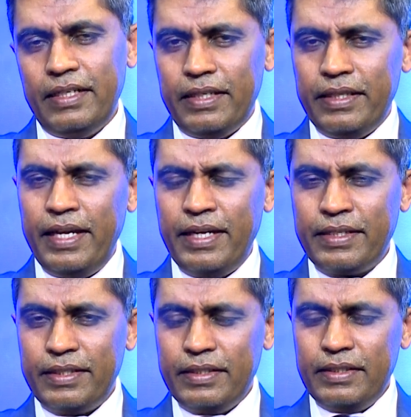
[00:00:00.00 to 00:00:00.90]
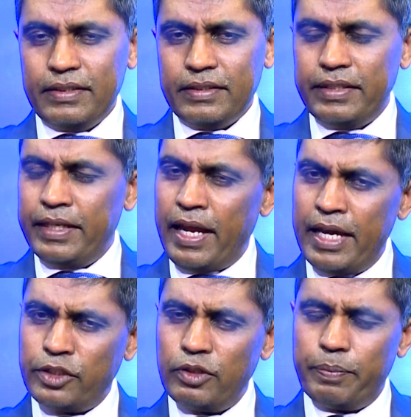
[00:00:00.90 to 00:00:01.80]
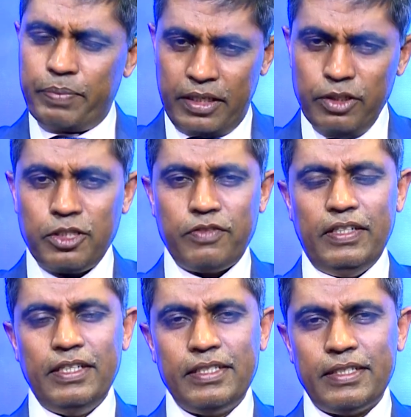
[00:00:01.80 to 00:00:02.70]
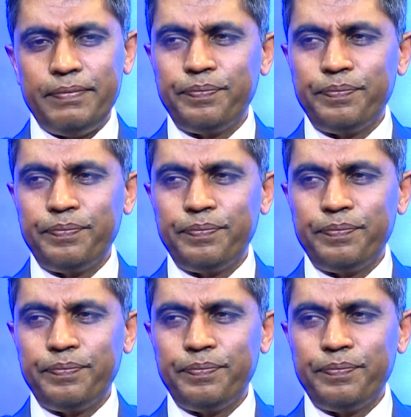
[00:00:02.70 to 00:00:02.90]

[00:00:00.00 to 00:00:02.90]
then they can actually produce words,